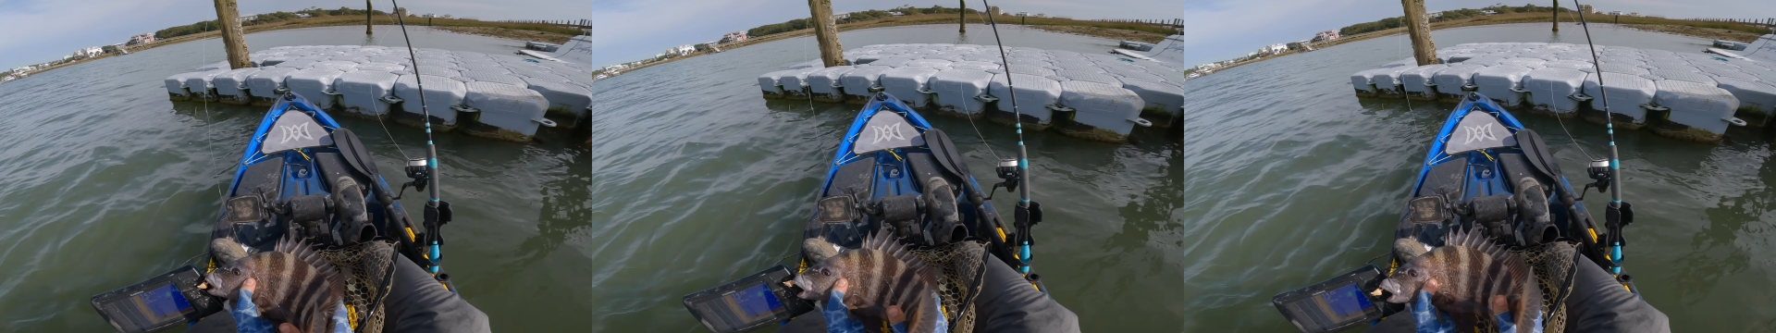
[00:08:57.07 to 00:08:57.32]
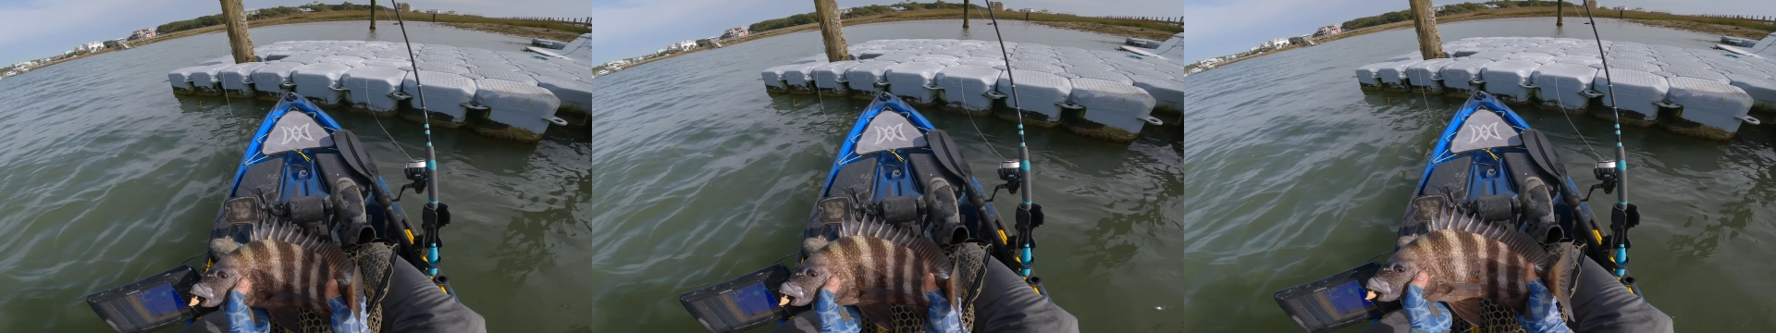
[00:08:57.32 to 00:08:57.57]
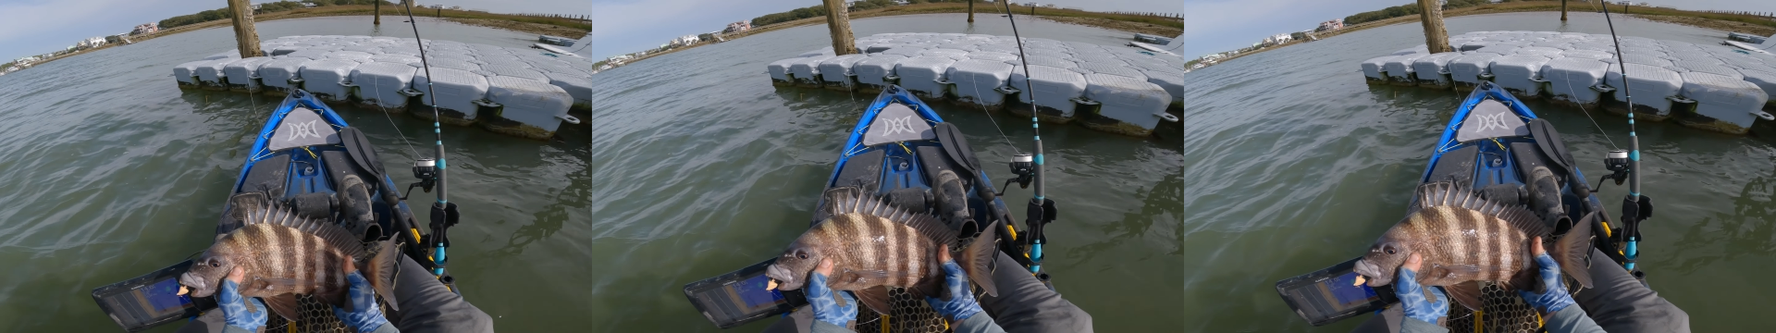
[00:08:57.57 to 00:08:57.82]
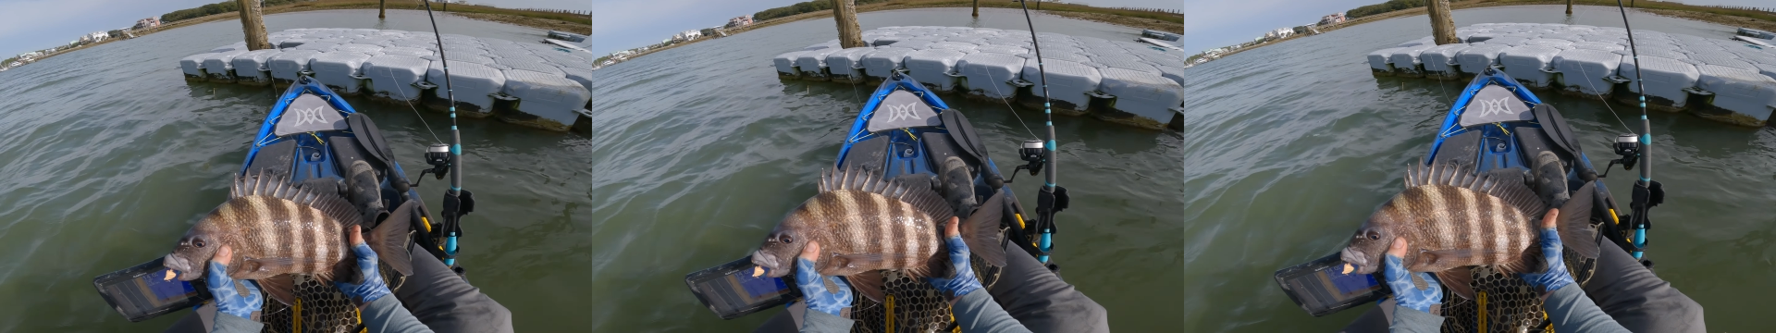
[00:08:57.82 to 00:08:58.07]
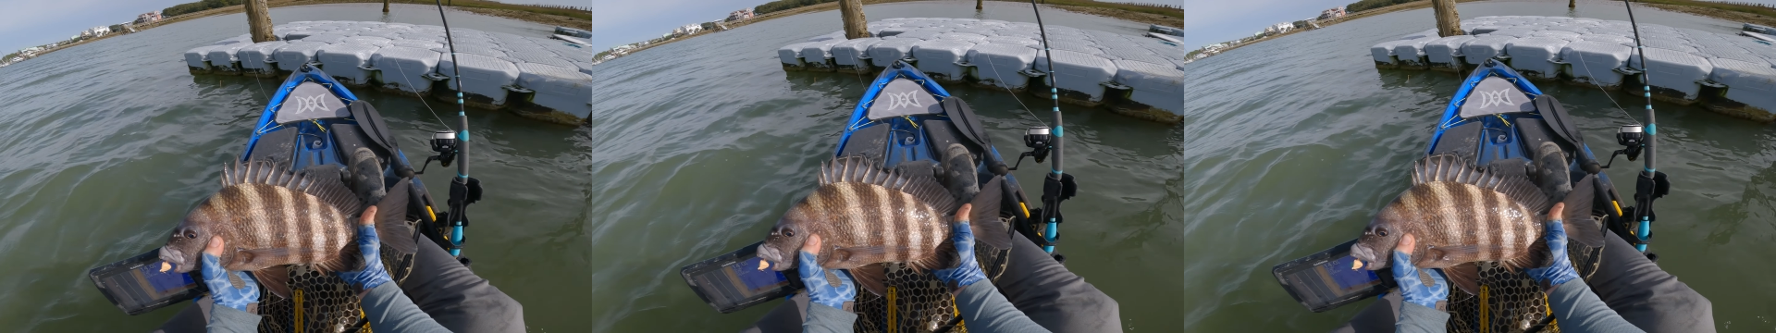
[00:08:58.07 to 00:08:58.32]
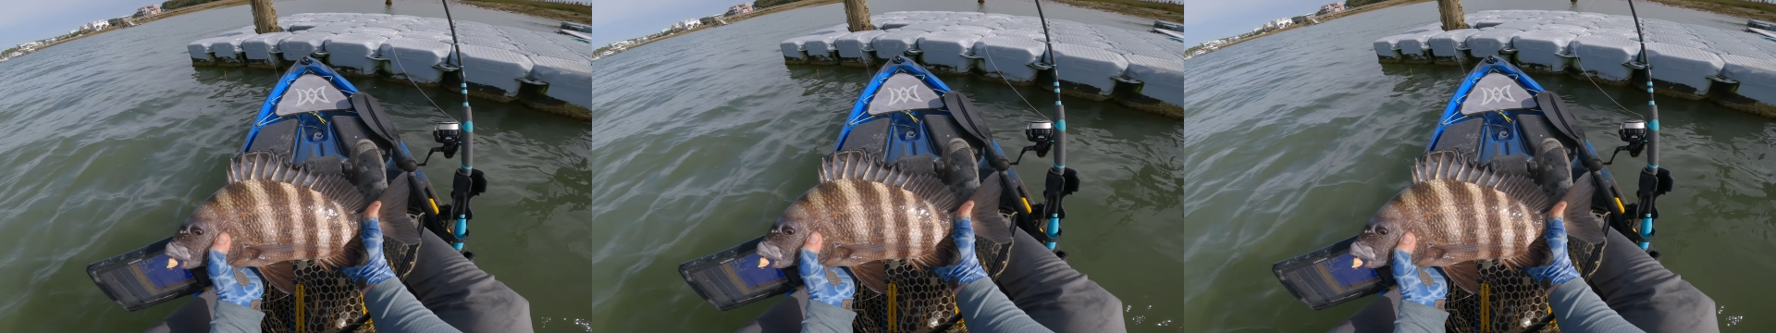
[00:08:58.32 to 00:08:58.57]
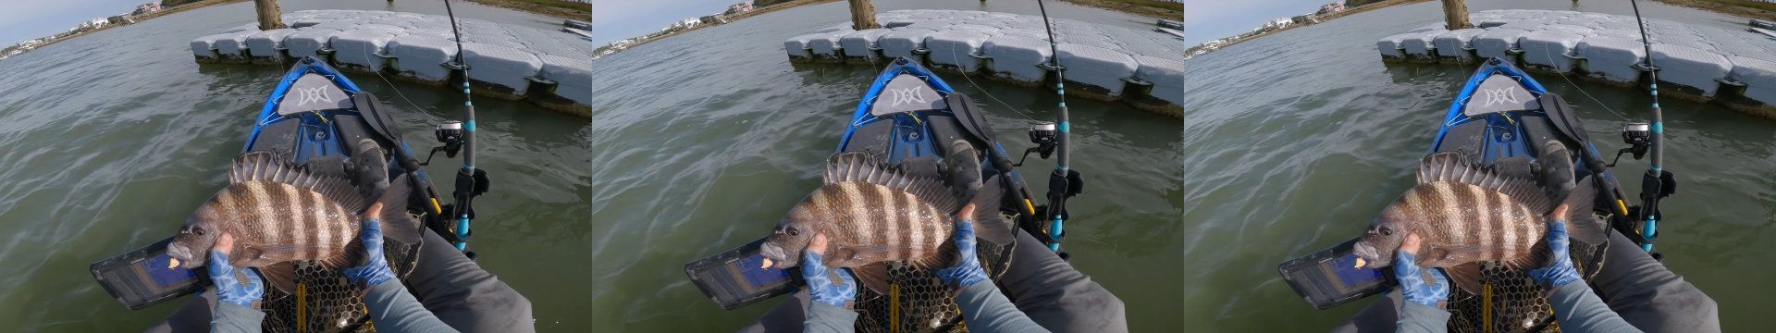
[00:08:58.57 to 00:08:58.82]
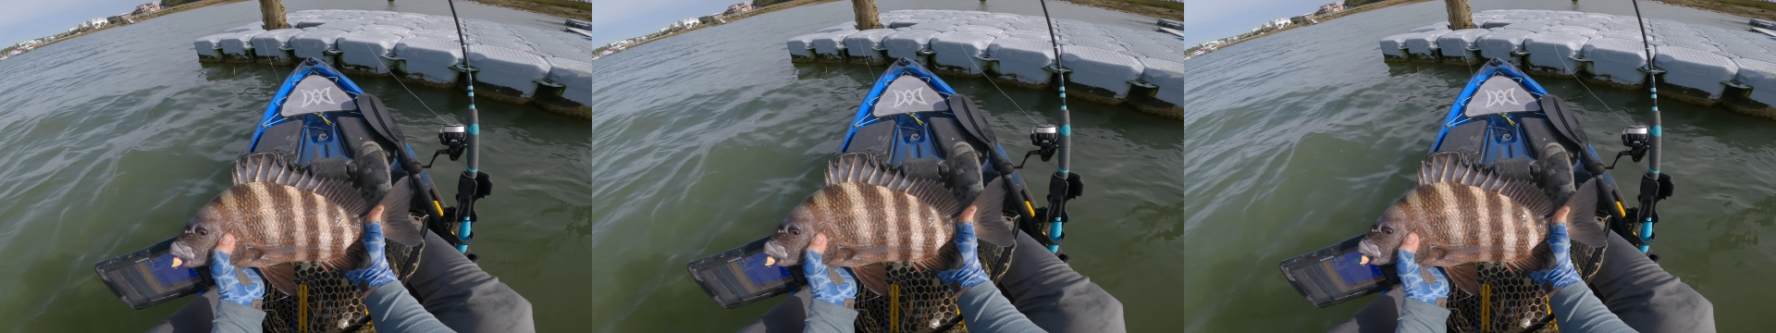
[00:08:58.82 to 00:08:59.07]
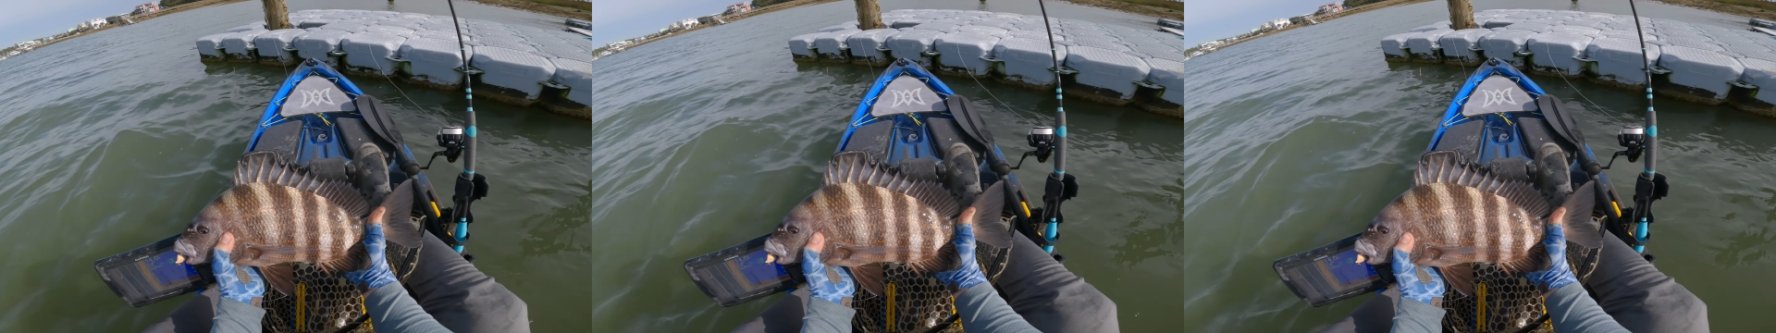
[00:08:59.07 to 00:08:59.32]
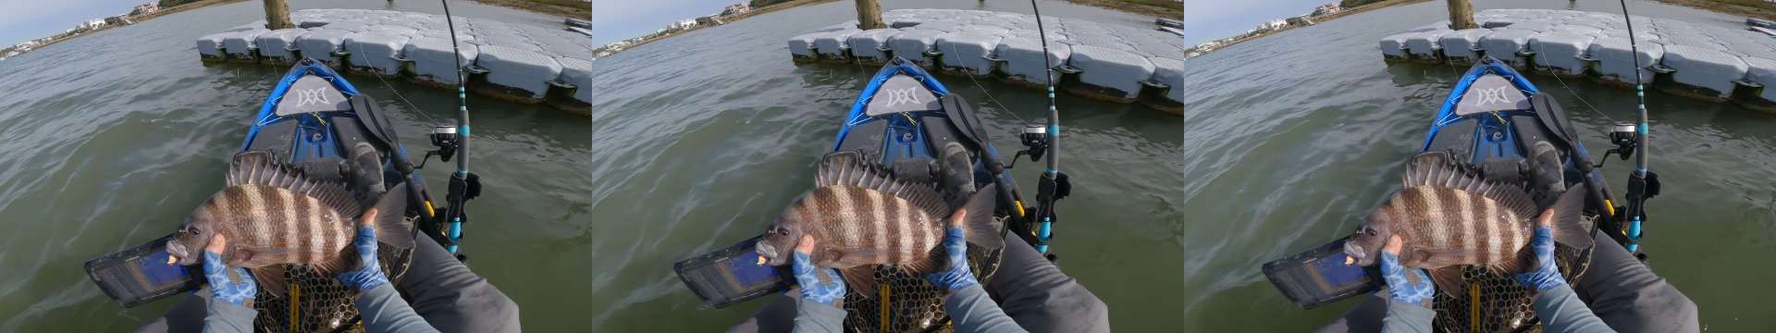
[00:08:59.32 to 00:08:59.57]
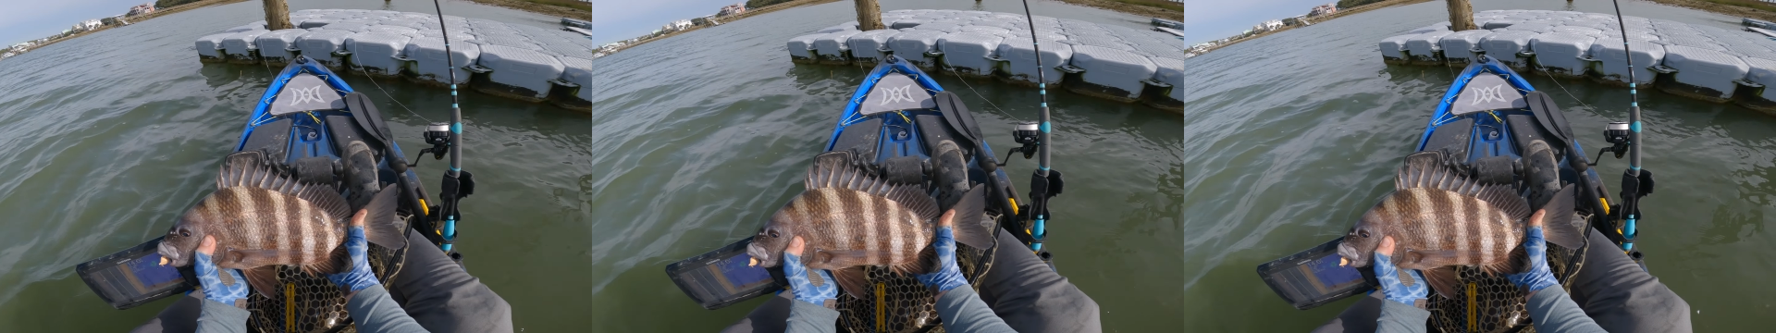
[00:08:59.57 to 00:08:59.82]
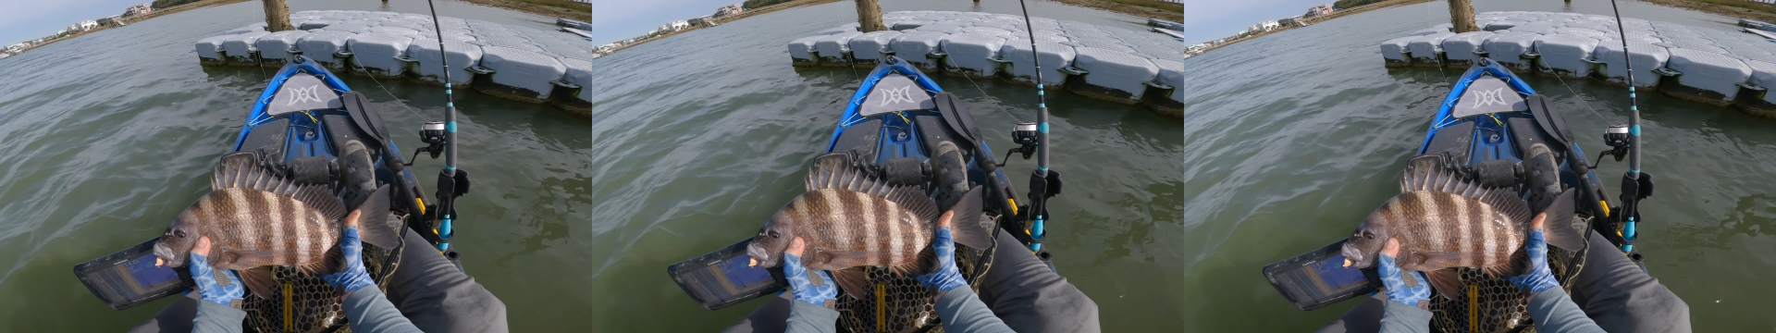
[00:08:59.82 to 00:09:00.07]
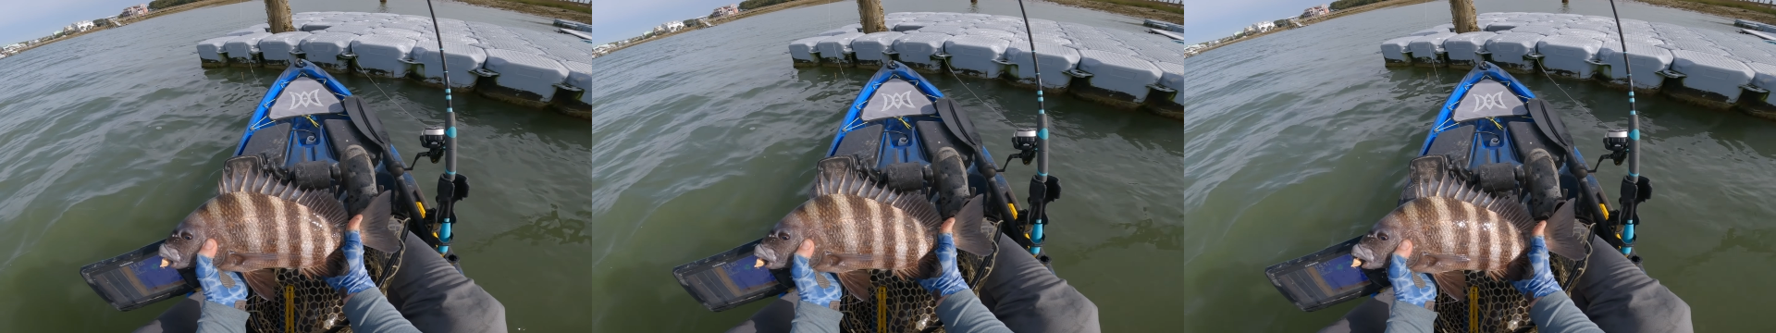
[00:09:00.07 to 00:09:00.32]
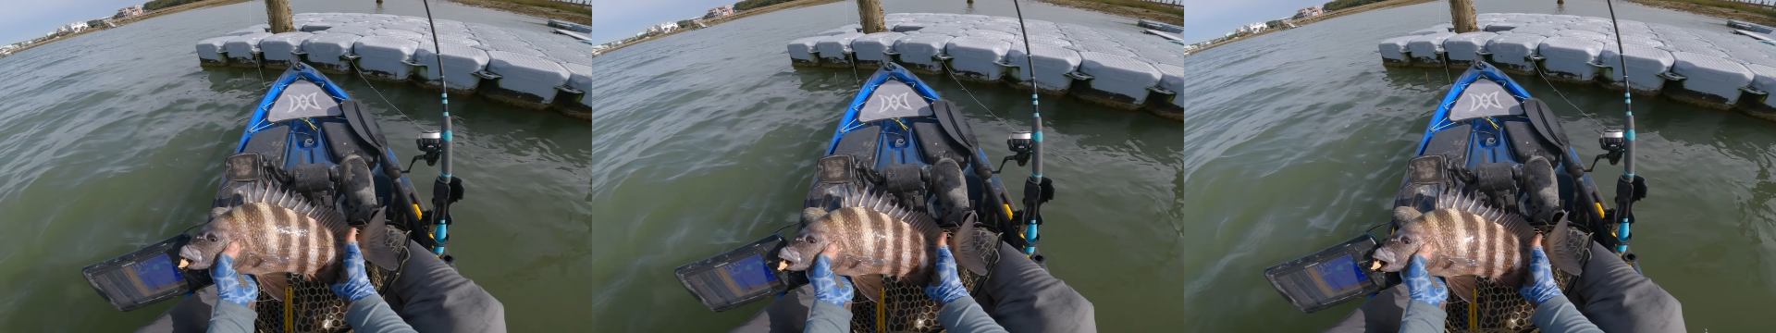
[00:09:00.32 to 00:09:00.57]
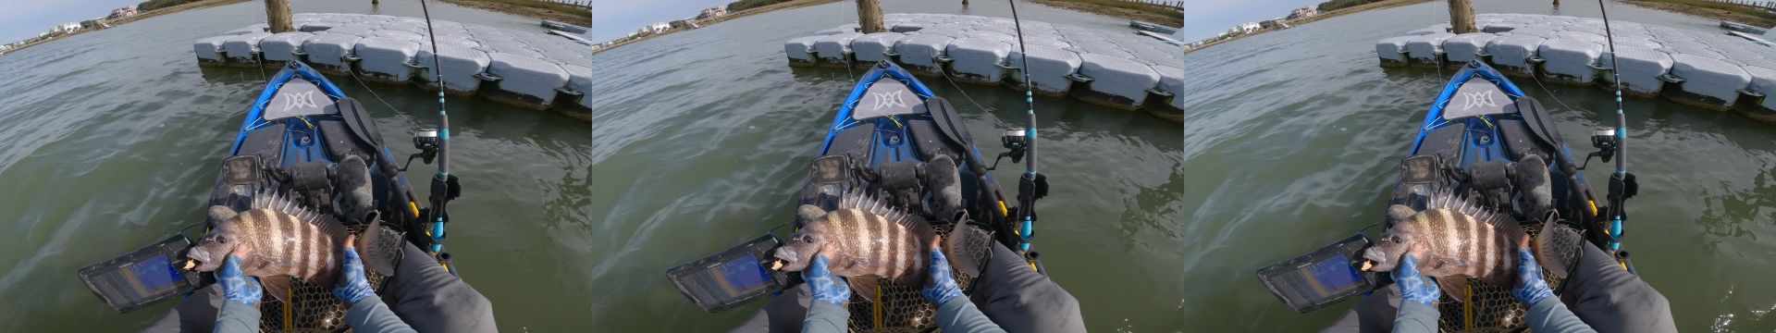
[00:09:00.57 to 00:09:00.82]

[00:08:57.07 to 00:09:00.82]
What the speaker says: (no speaker visible)